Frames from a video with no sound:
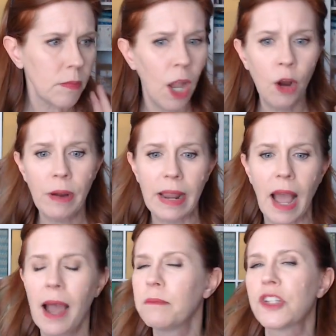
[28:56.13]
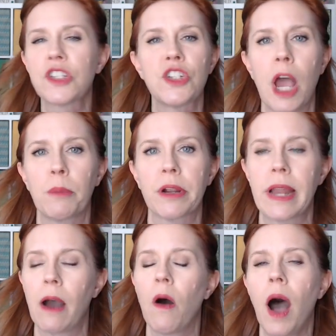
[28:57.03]
All right, I'm just jabbering
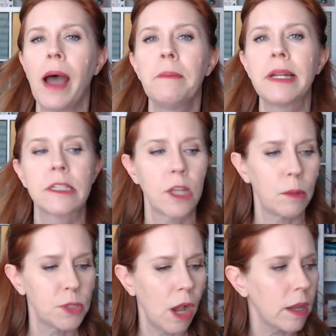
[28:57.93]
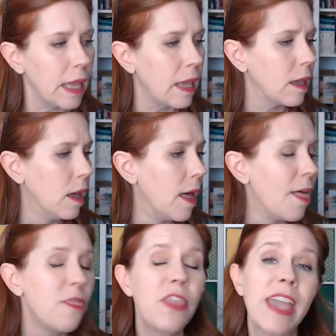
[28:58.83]
now. I'm going to stop talking.
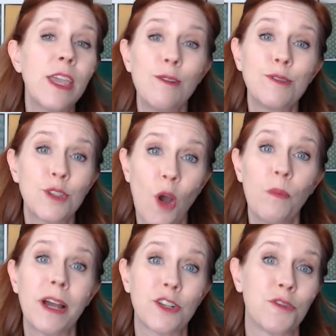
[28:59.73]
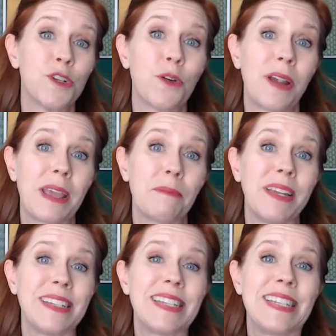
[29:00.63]
Thank you so much for joining
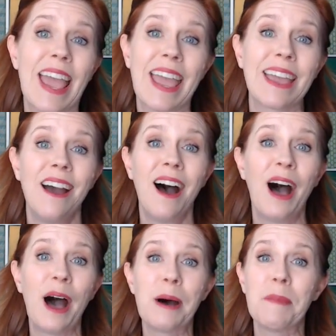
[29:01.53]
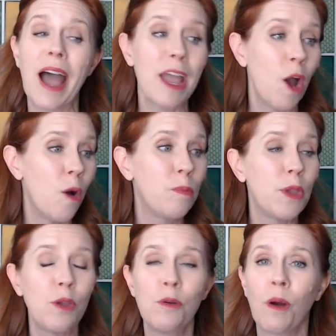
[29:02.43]
me today. Um, I hope
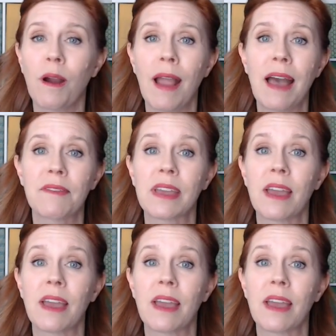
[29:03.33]
you are having